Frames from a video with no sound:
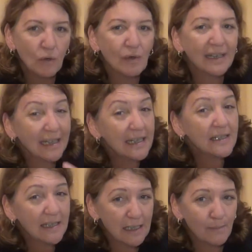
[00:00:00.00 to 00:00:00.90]
or at
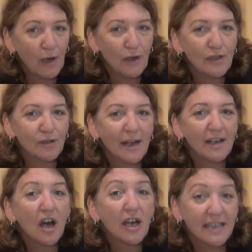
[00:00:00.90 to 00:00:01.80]
least exposed
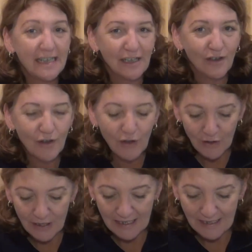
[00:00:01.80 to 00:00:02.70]
around
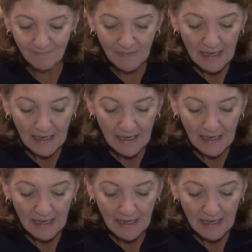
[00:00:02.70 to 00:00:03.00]
1930.